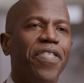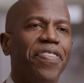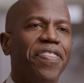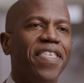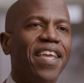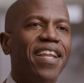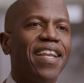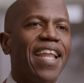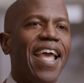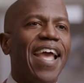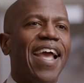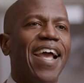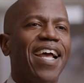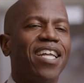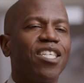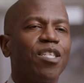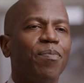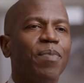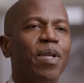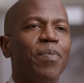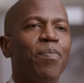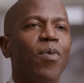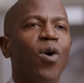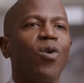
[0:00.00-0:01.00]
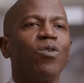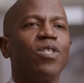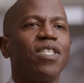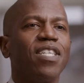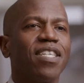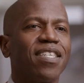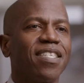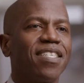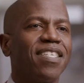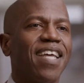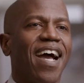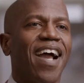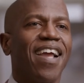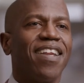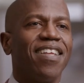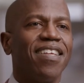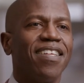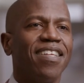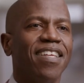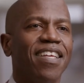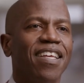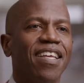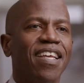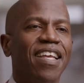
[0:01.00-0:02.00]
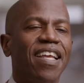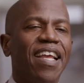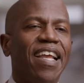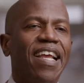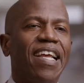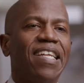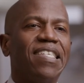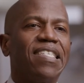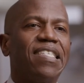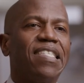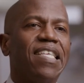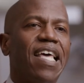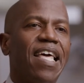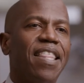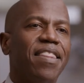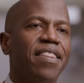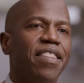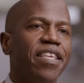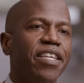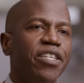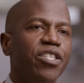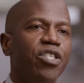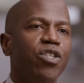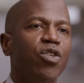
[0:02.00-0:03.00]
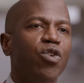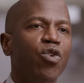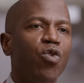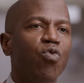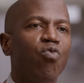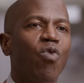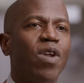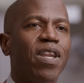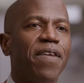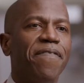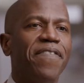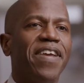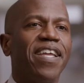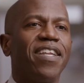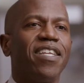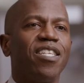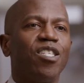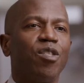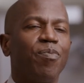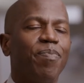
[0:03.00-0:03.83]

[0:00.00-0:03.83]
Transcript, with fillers: The thing that has me most excited is that this new renovated